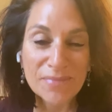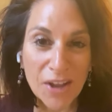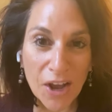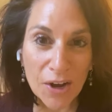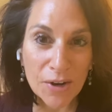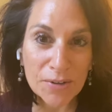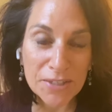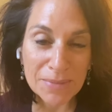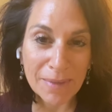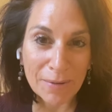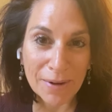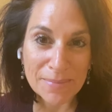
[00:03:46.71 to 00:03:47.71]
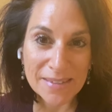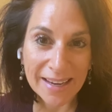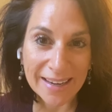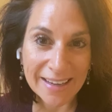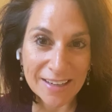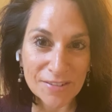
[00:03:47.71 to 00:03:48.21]
go to my
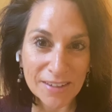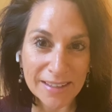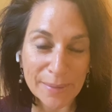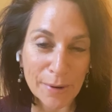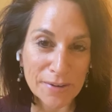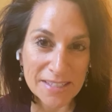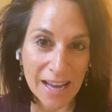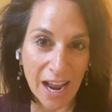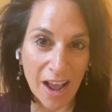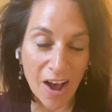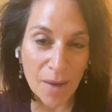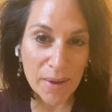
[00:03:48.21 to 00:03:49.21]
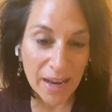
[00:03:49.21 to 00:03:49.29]
website, andrea lee bross dot com,